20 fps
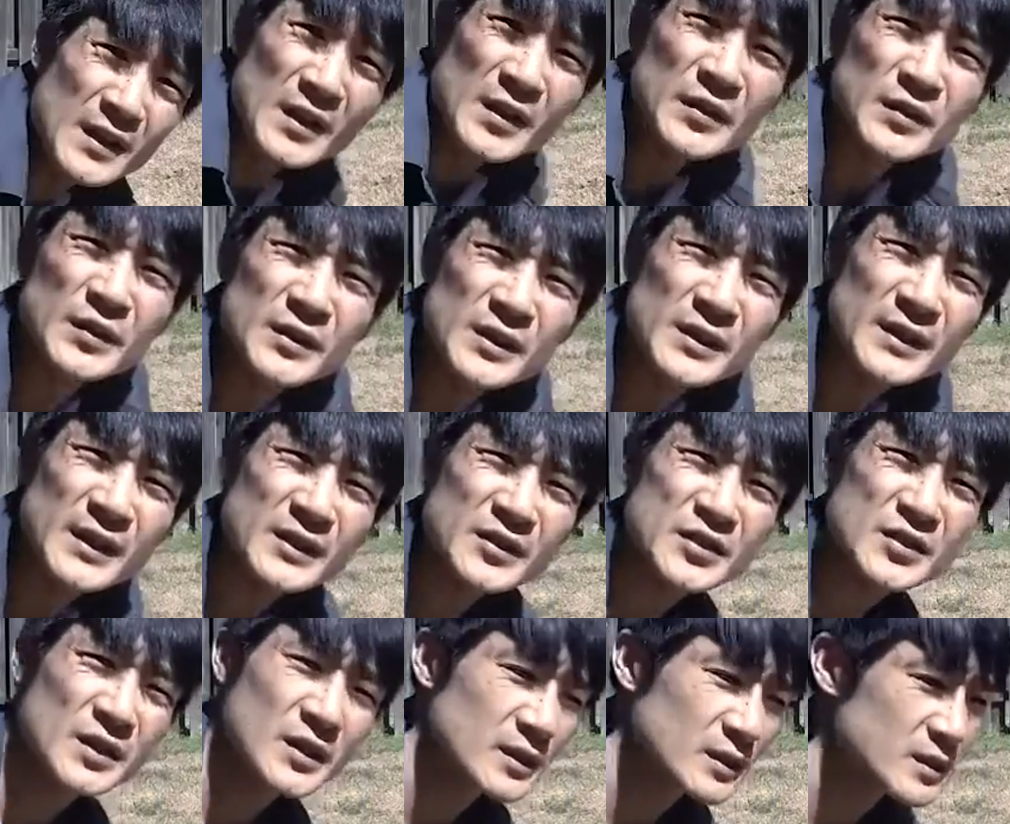So on the next
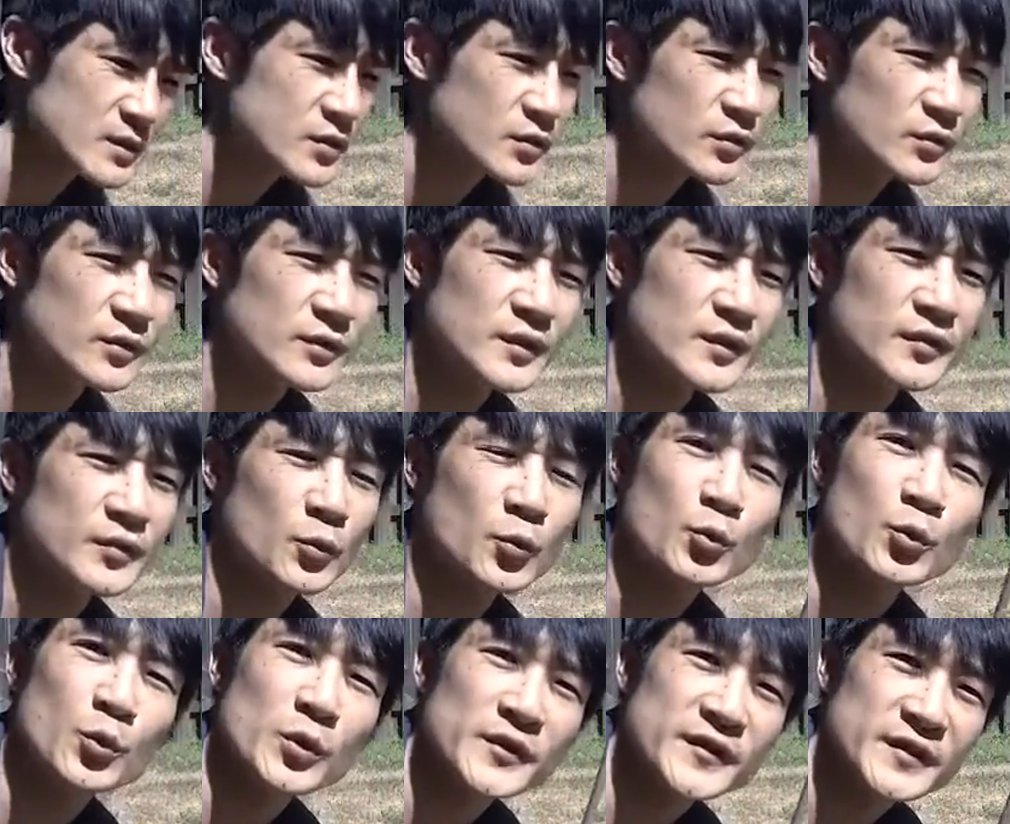shot, let's do this
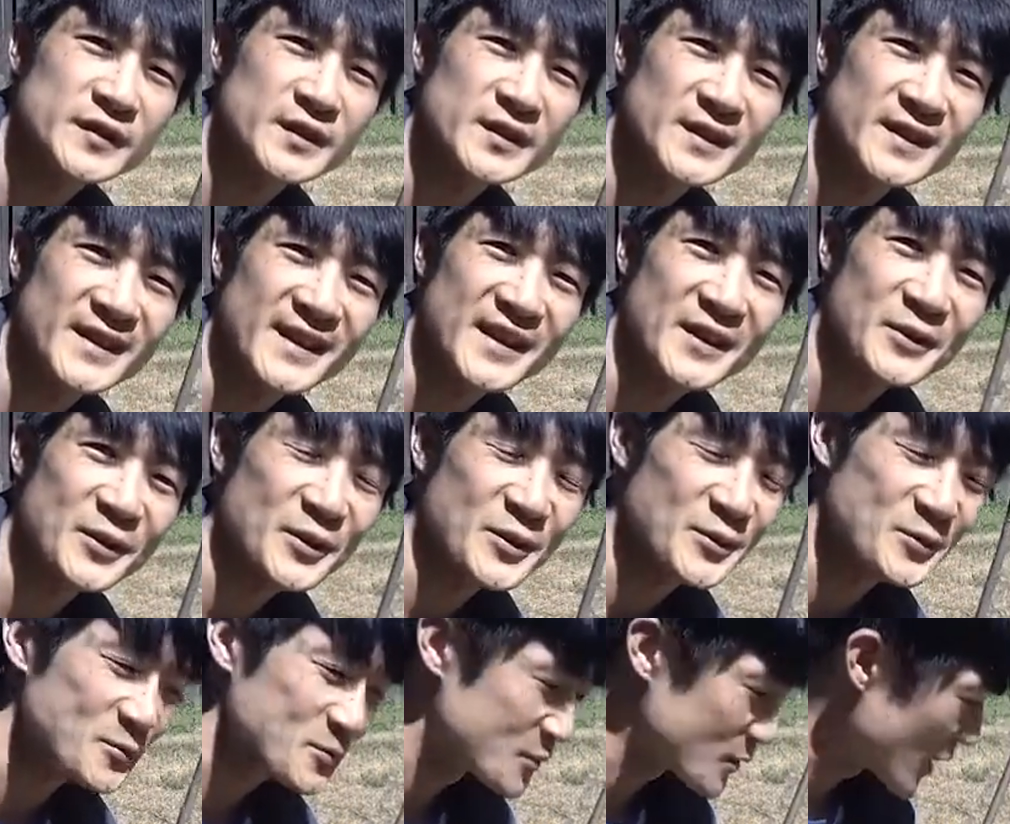whistle
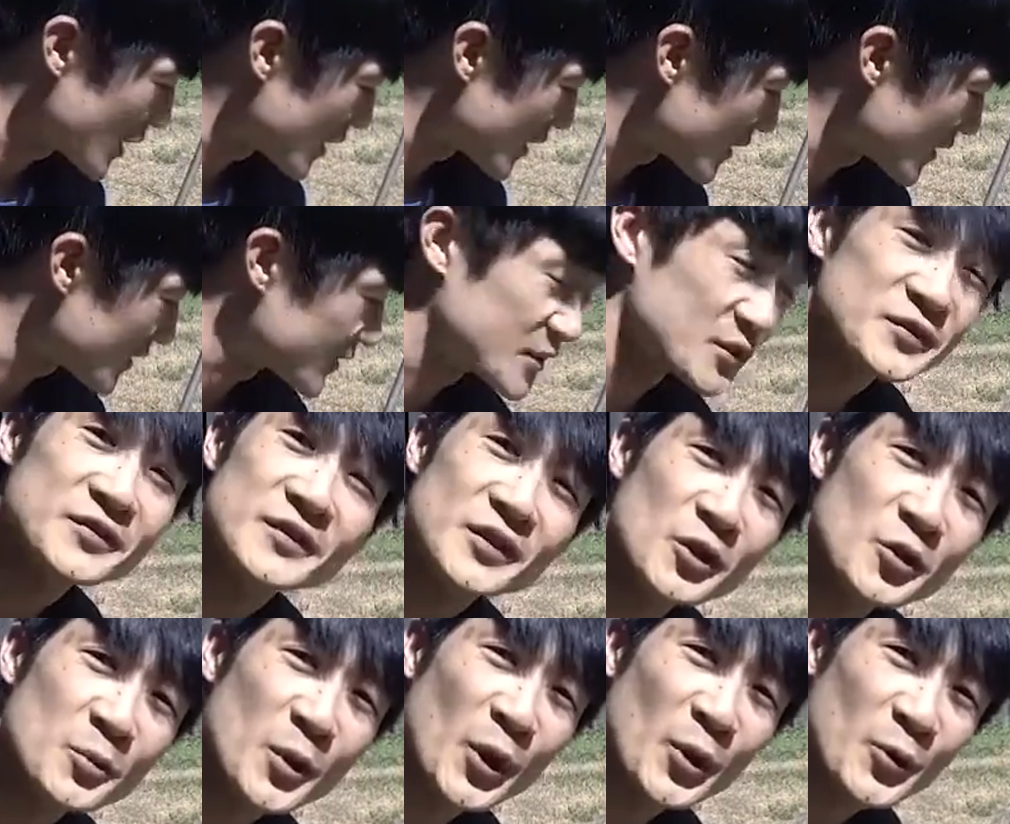arrow in a
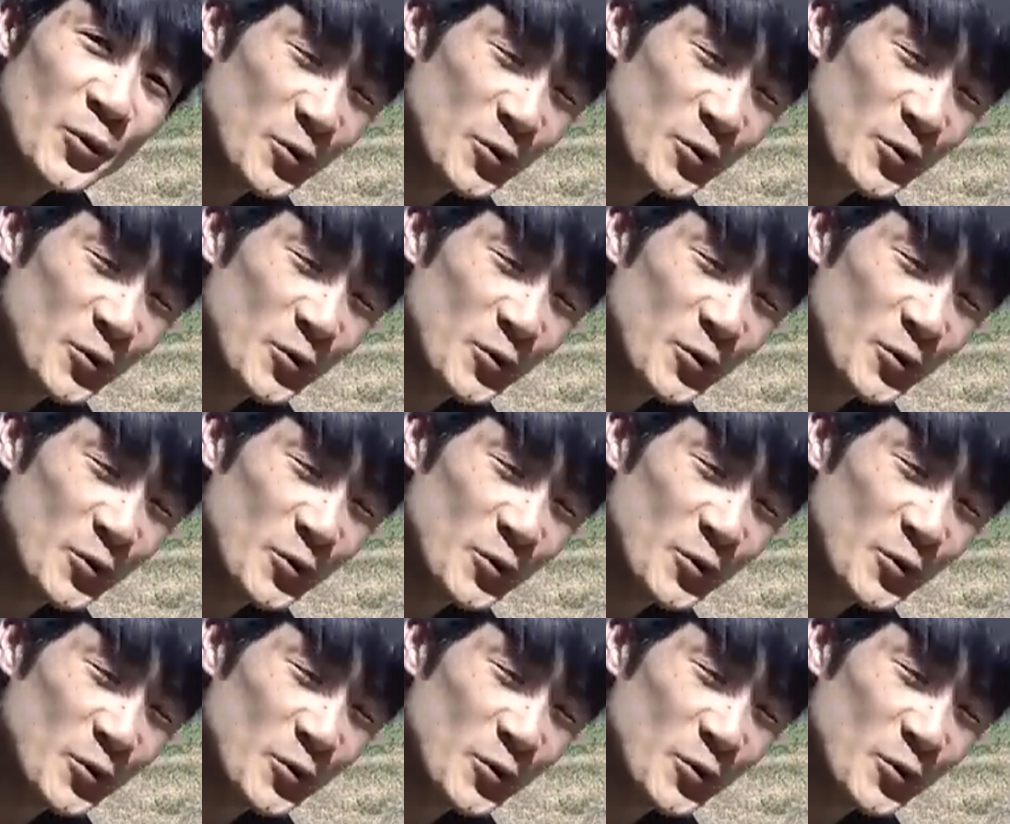slow-mo.